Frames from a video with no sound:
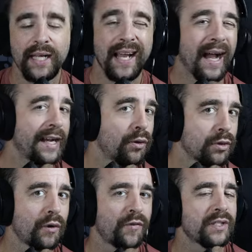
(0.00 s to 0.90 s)
I don't know
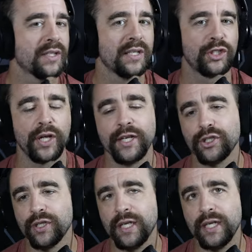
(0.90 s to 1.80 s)
if it's going to change
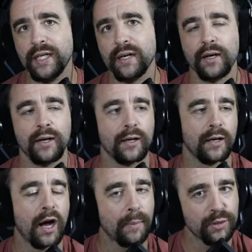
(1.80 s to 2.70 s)
the
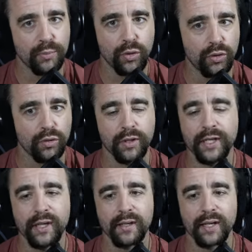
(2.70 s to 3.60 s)
optimal or
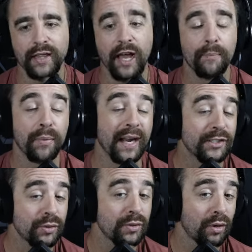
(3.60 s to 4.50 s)
anything like that, but I
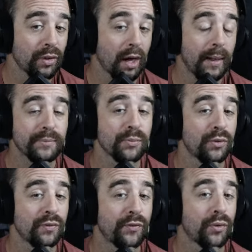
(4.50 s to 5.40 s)
do know the optimal
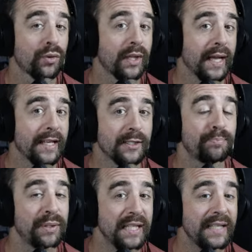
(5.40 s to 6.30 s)
for the
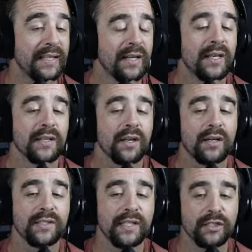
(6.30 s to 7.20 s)
SB Gauss,
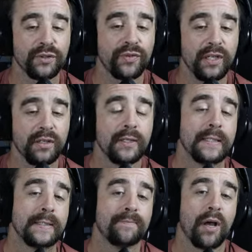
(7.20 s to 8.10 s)
the Intersphere,
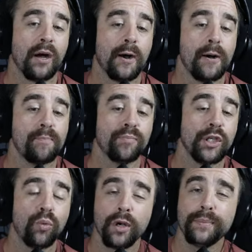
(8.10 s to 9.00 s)
you
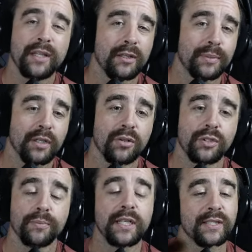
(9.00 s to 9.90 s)
want to be a little bit closer
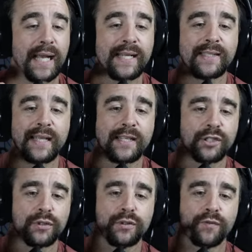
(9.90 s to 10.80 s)
because as you're
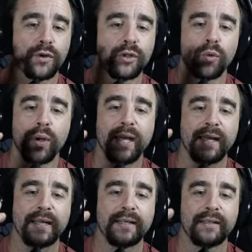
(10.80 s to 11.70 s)
further
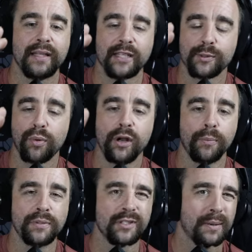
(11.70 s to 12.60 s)
away, that spread
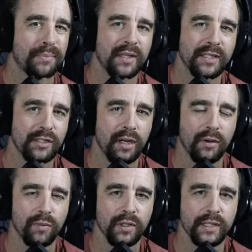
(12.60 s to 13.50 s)
opens up and then you're not really